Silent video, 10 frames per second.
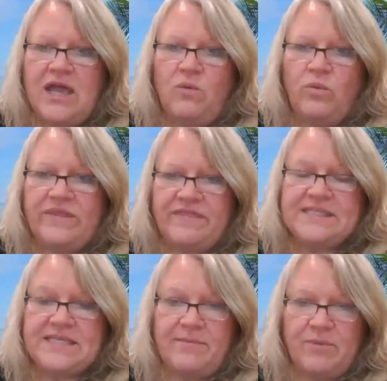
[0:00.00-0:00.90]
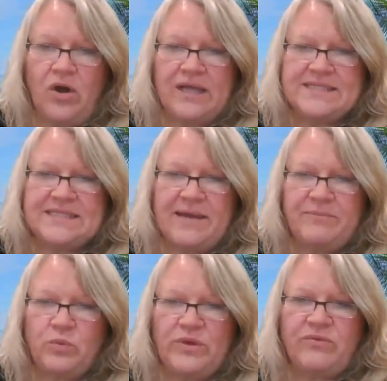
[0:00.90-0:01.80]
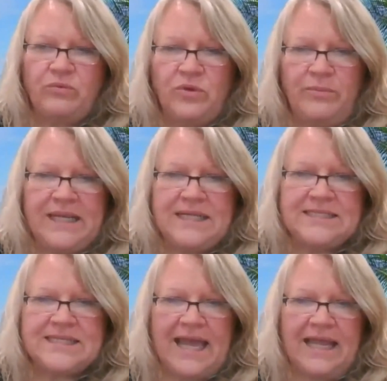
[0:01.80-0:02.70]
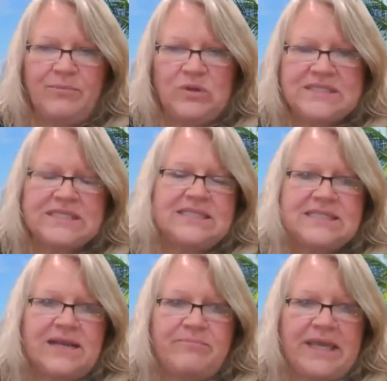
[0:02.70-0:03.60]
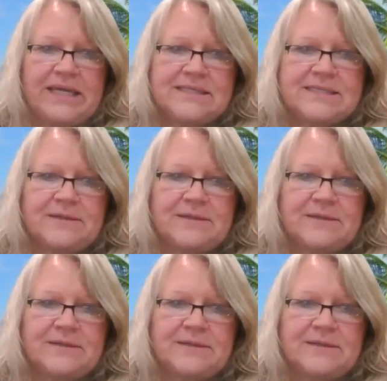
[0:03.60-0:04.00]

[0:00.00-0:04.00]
with the same concept with ruminant animals instead of pigs?